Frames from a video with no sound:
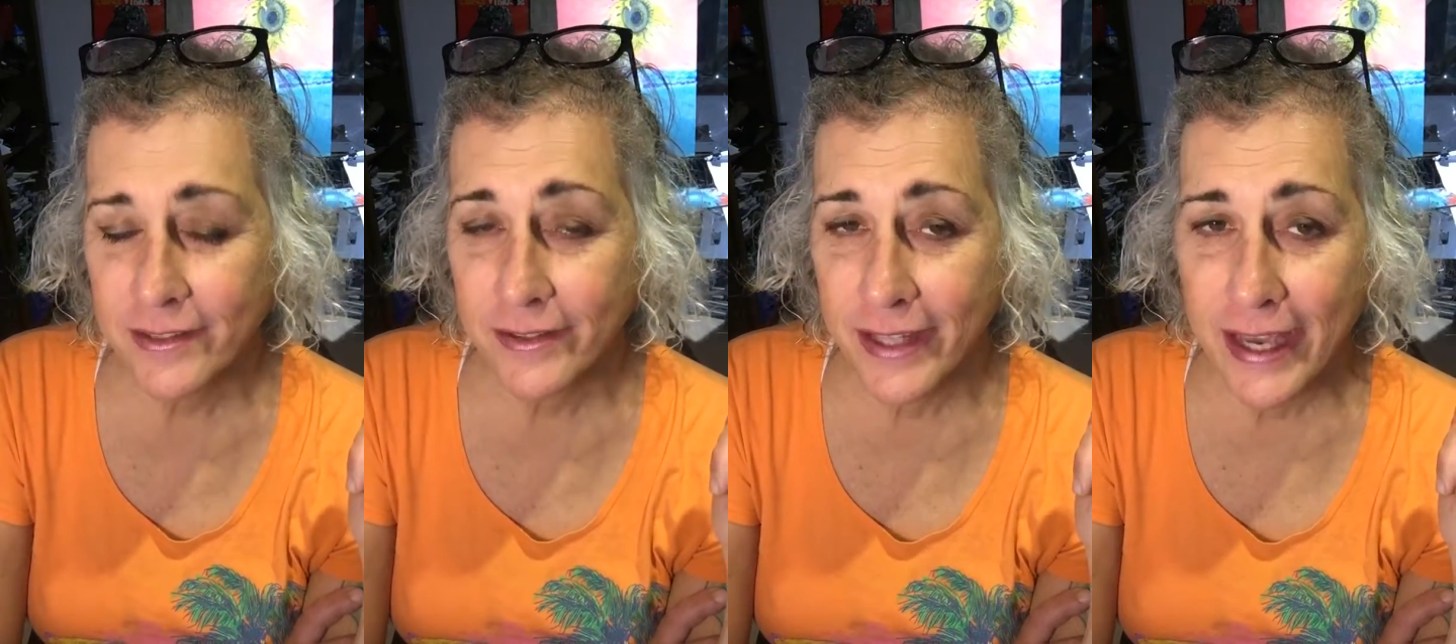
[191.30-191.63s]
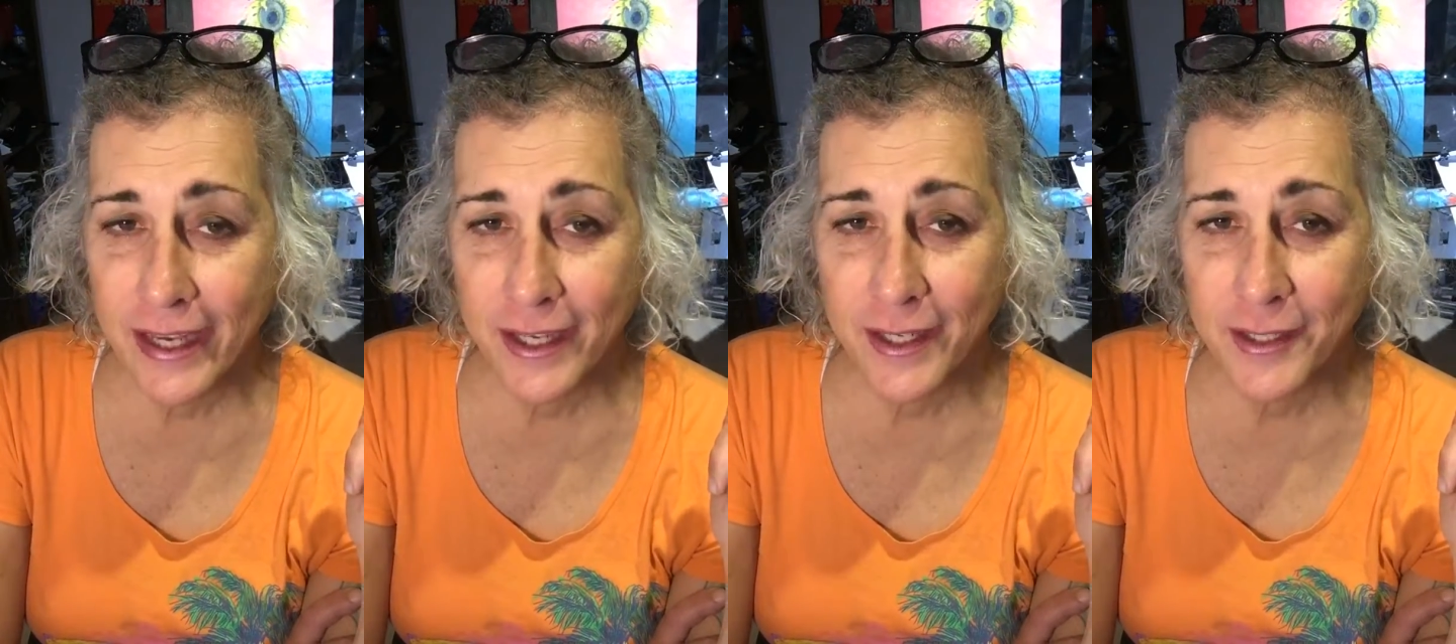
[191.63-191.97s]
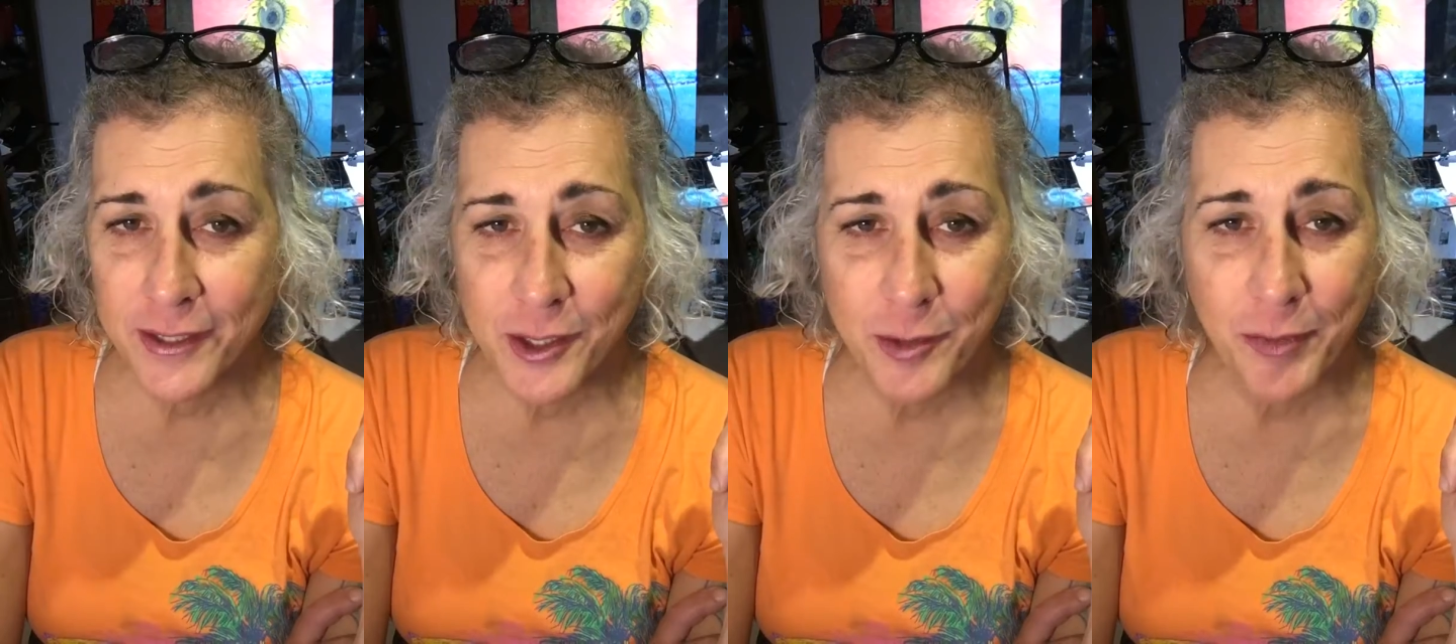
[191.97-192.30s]
That
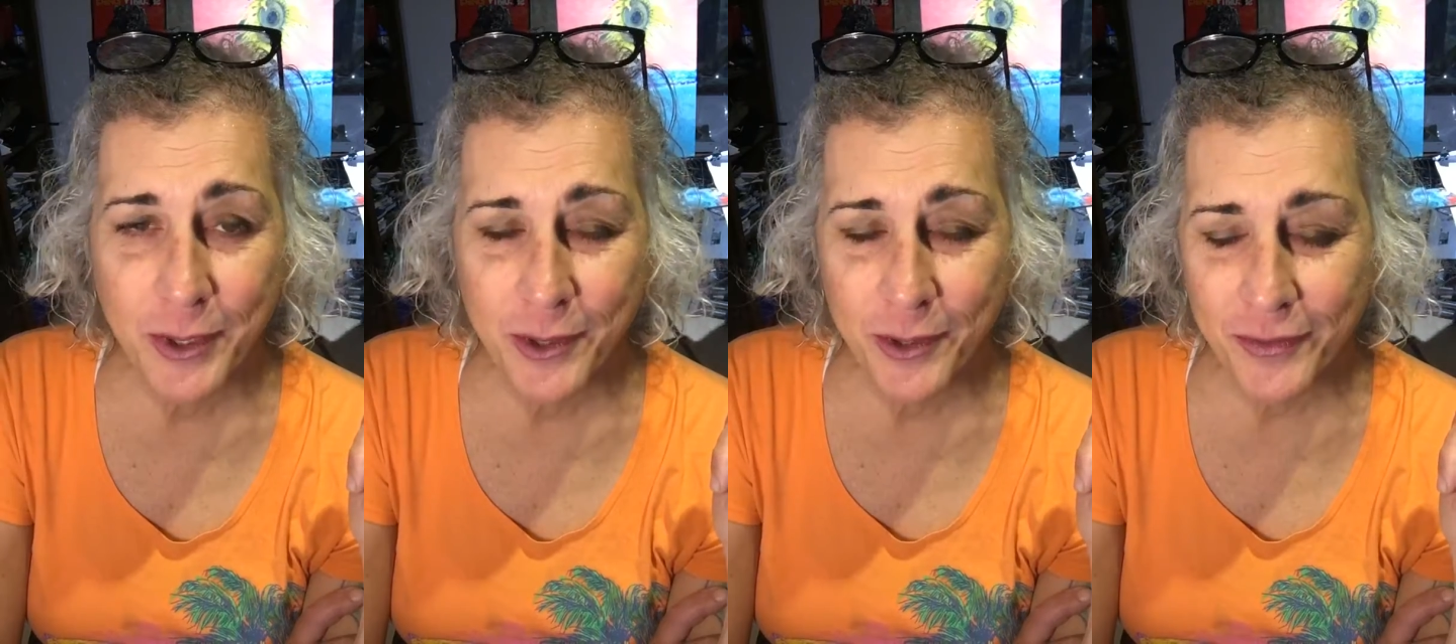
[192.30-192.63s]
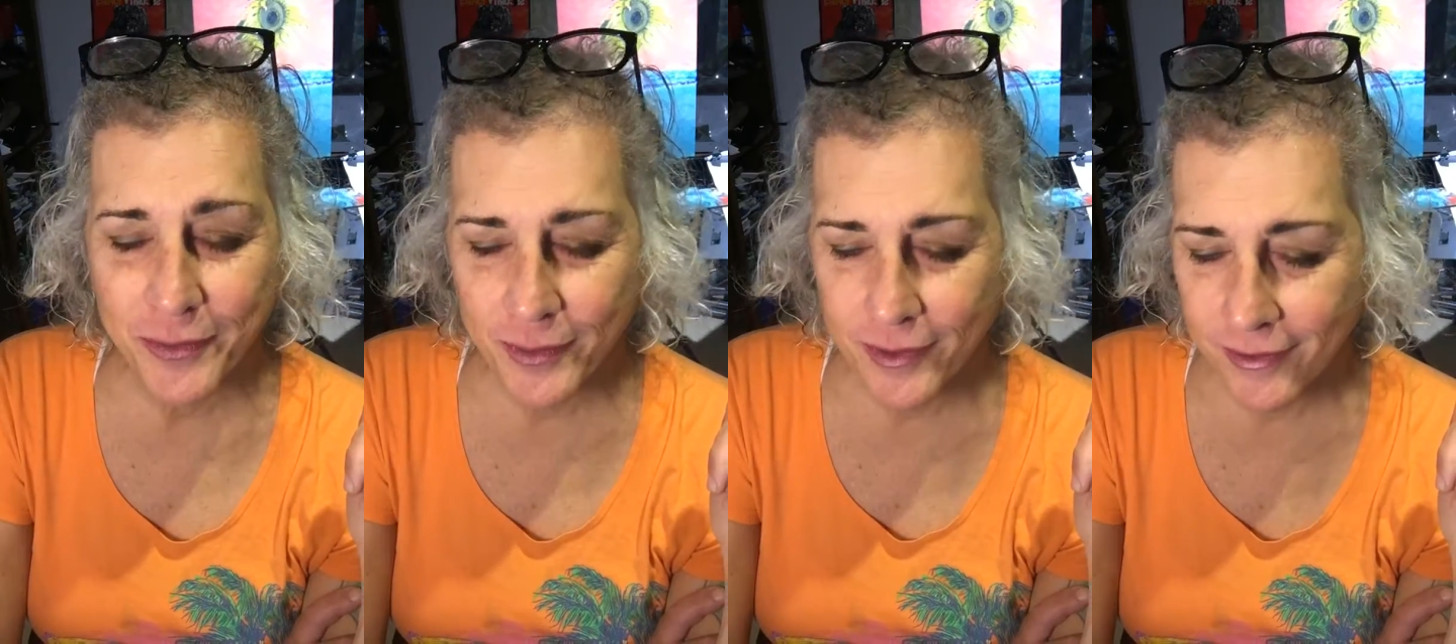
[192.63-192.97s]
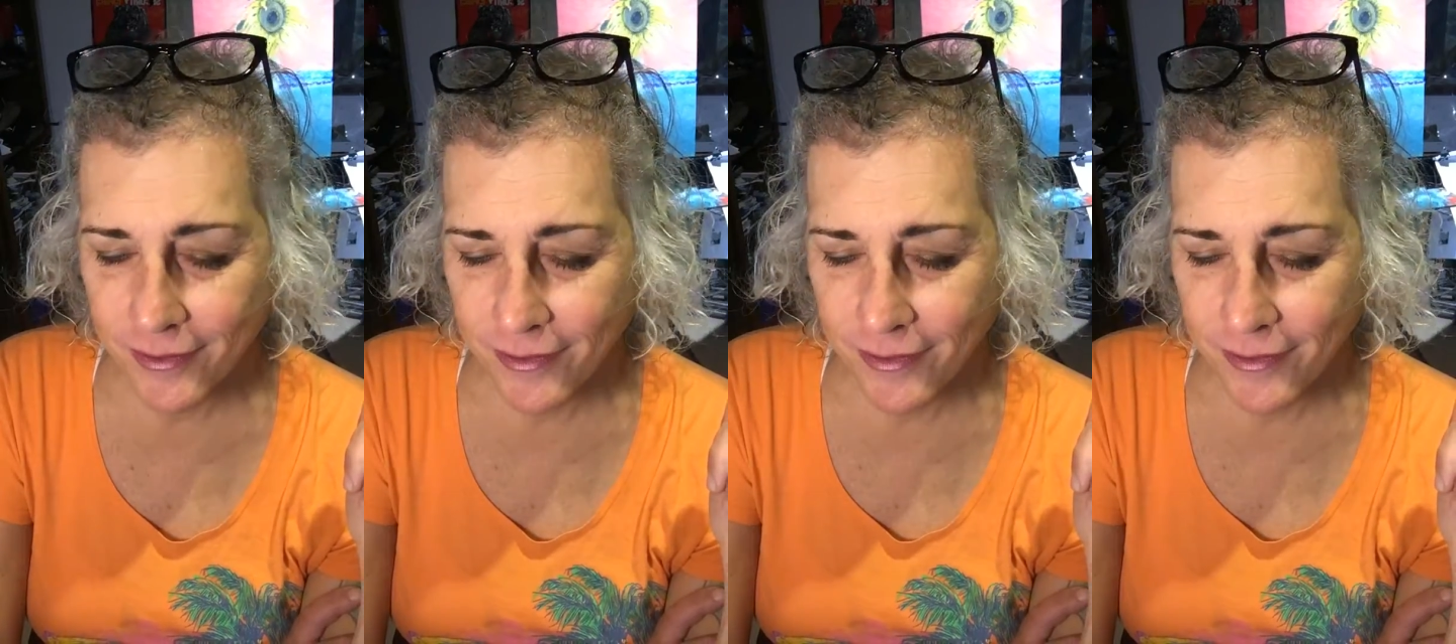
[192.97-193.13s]
is beautiful.